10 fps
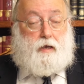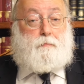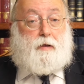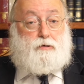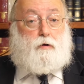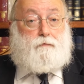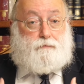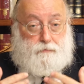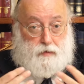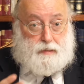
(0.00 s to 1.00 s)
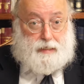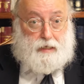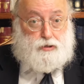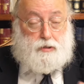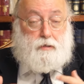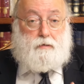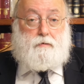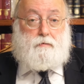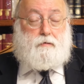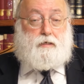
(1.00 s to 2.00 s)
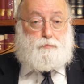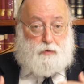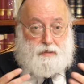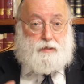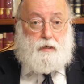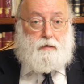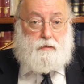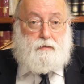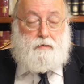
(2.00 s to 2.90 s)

a measure of extension, expressing,